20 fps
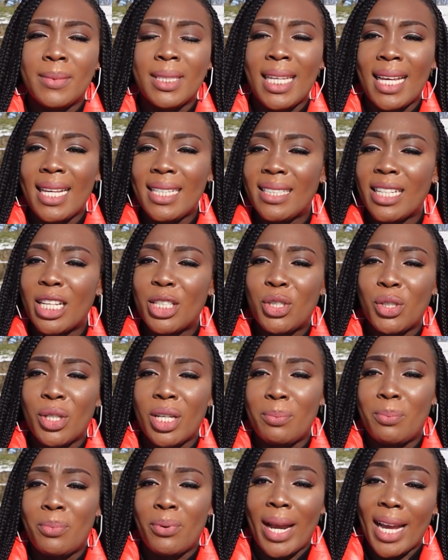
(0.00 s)
tests that you
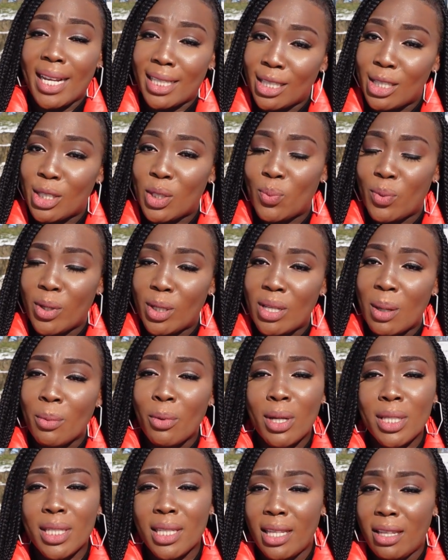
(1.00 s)
can practice with. So I'm
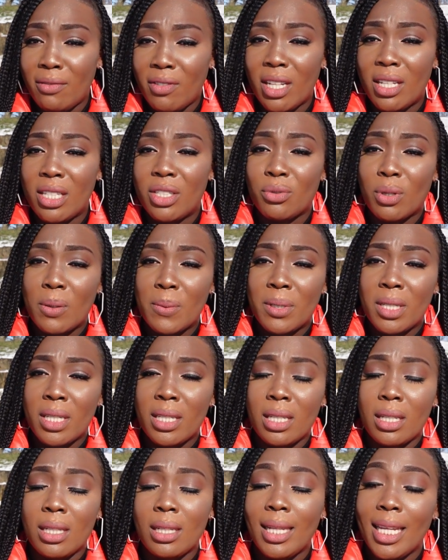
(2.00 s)
going to leave
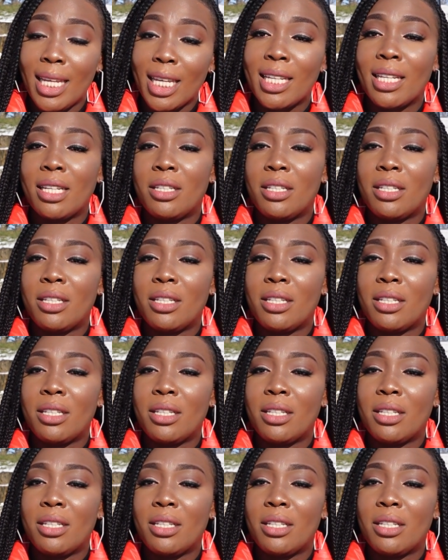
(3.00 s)
the link